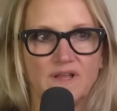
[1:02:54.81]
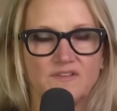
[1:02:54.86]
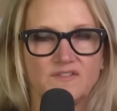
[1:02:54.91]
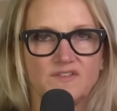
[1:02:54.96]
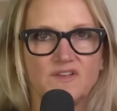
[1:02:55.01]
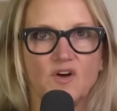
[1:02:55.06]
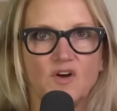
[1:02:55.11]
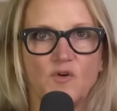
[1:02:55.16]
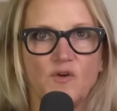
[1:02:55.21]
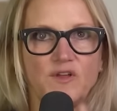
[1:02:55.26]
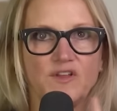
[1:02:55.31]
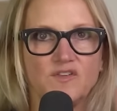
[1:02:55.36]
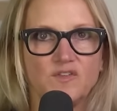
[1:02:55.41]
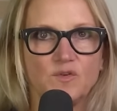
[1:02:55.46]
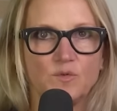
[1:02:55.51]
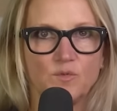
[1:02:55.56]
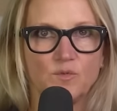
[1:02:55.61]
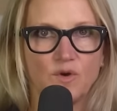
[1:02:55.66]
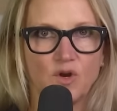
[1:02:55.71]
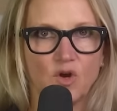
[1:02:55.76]
is going
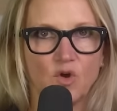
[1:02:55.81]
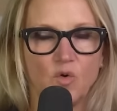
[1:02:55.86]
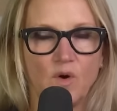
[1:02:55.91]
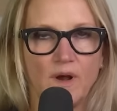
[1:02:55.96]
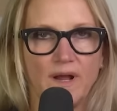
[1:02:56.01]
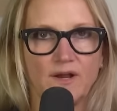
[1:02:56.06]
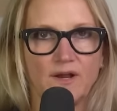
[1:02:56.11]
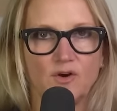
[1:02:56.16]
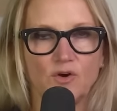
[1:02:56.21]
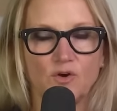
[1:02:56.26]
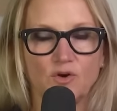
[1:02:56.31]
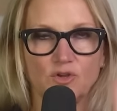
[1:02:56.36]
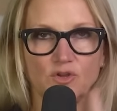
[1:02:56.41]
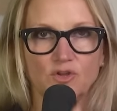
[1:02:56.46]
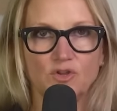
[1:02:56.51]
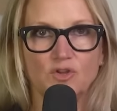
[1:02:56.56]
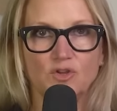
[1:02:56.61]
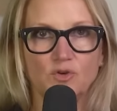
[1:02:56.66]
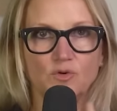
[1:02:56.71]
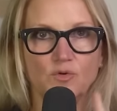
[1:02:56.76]
to require
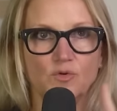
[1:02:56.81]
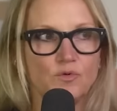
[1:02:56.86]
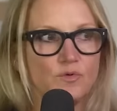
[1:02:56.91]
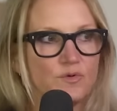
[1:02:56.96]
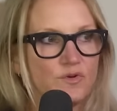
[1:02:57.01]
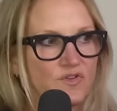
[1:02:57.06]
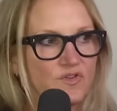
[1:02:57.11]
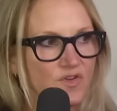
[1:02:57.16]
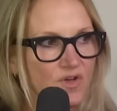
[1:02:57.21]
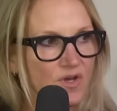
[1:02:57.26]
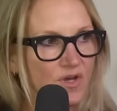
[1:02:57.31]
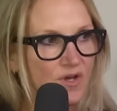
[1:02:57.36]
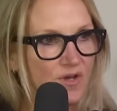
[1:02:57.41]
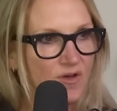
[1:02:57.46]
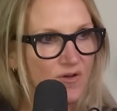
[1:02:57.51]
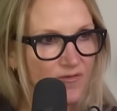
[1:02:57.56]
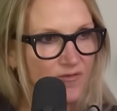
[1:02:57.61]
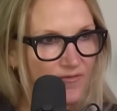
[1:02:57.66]
you to